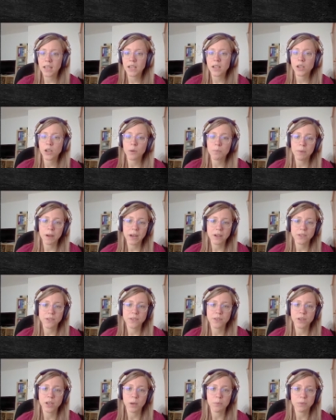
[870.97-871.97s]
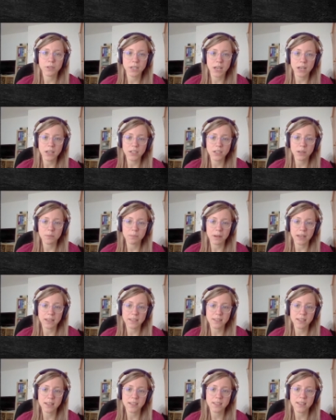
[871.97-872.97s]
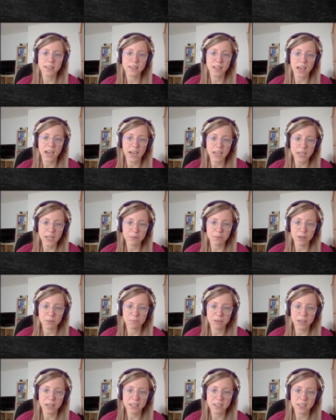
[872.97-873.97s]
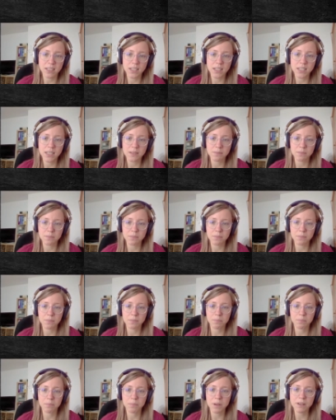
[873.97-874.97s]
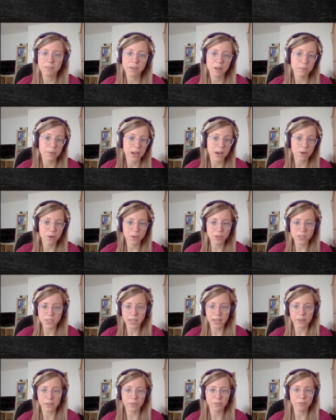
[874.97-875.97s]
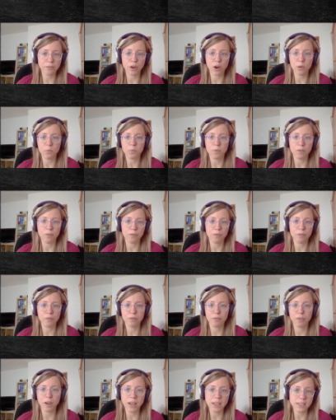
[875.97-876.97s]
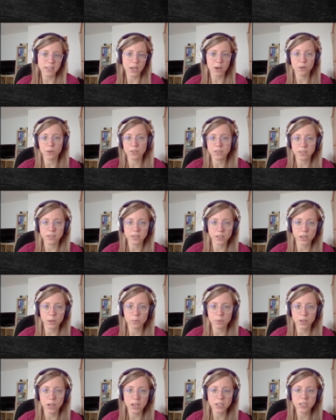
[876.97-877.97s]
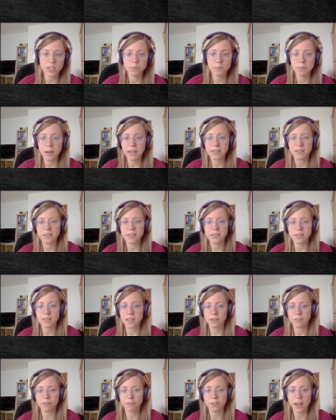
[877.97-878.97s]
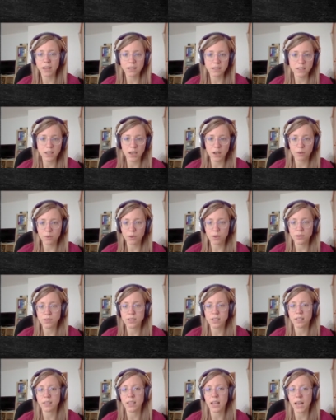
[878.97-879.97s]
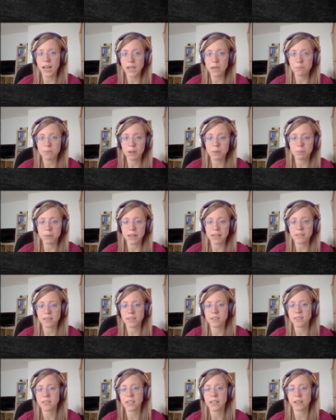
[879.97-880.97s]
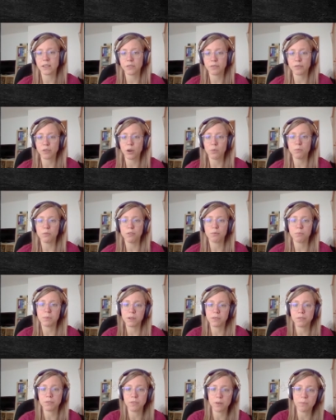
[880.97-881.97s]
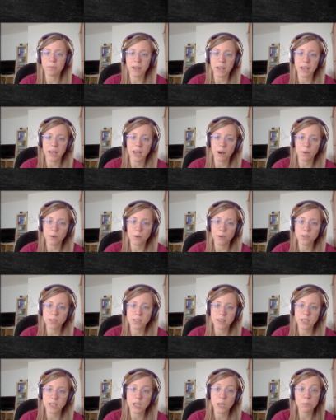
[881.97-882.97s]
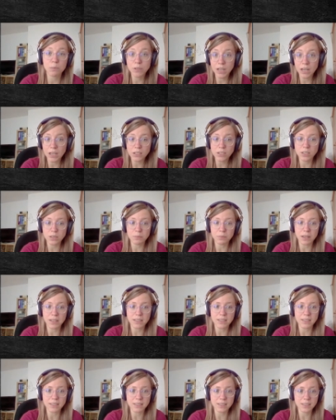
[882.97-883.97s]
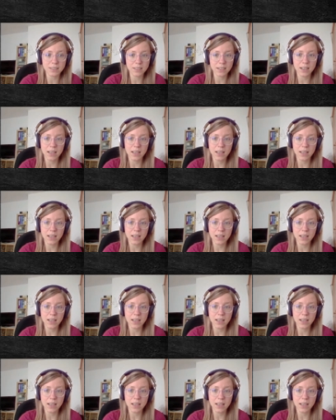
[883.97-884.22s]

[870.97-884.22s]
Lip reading: compared to the computational basis and the Hadamard basis, bit flip errors take the form of phase errors in the computational basis, and phase errors in the Hadamard basis take the form of bit flip errors in the computational basis.